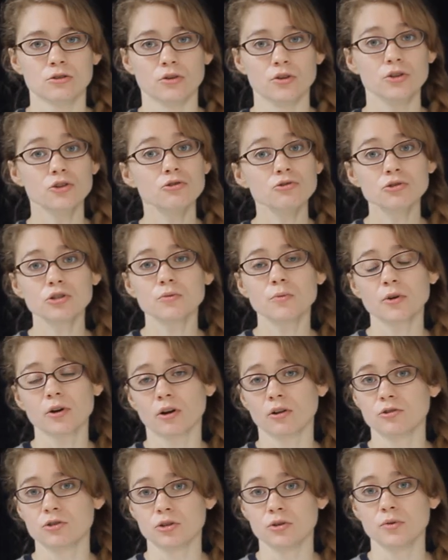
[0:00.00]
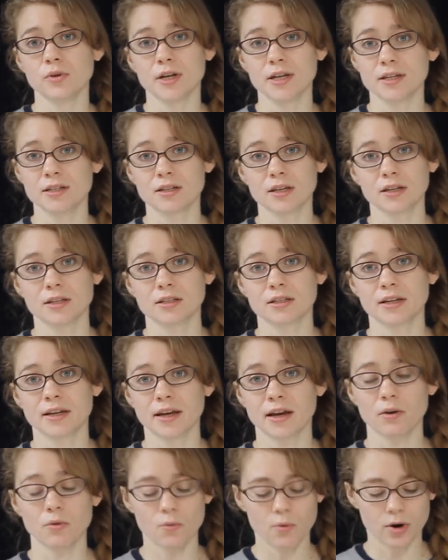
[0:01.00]
So usually what I'll do is
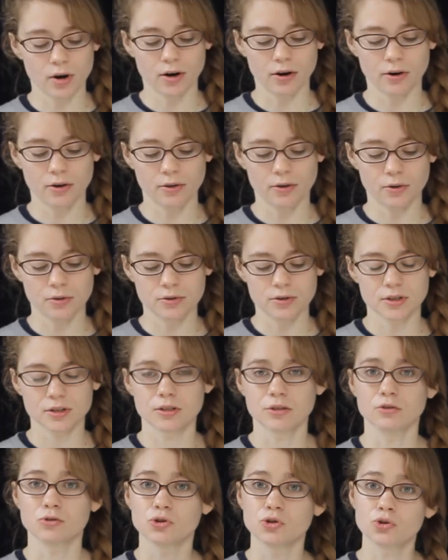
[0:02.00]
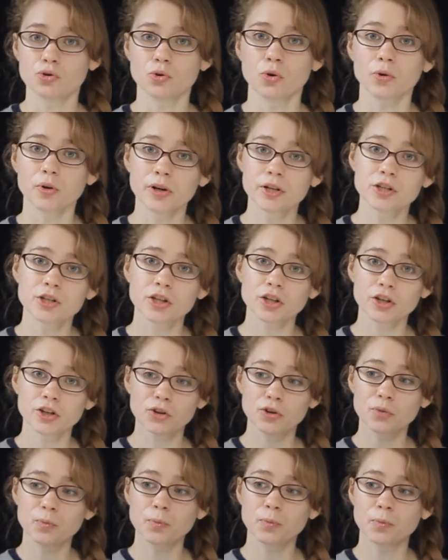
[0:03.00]
get what are those storage
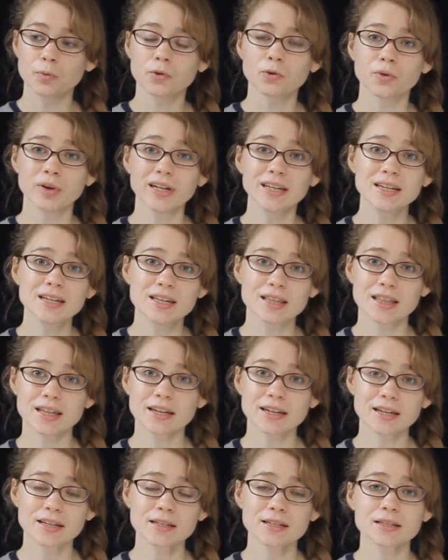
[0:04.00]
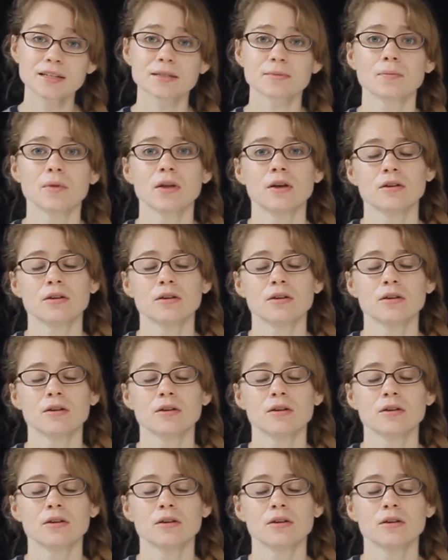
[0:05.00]
cube grid things.